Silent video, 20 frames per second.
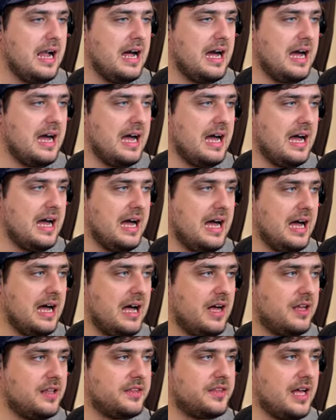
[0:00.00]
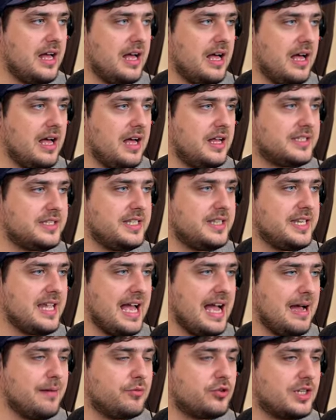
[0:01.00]
Uh, uh, see the
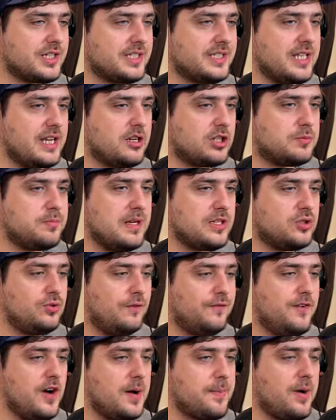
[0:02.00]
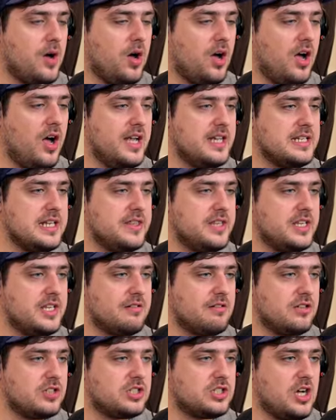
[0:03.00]
Amtrak Acela Express not far behind, and the
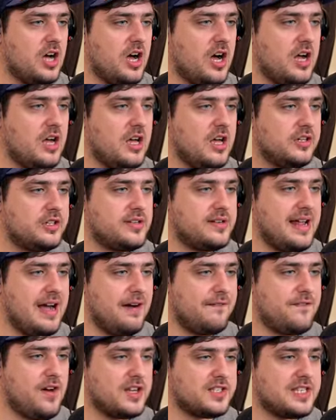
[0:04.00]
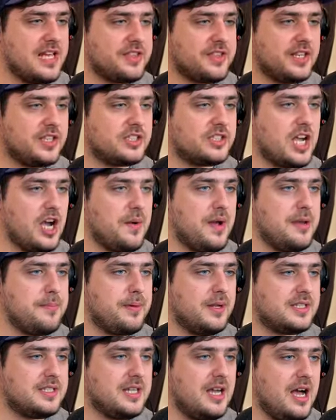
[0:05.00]
Eurostar, don't know how fast that thing's going,
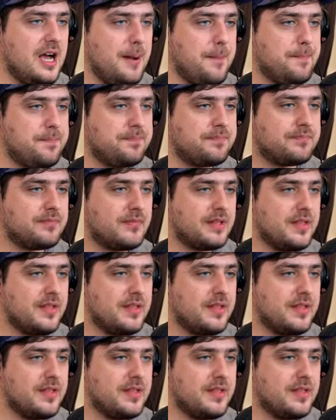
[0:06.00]
but um,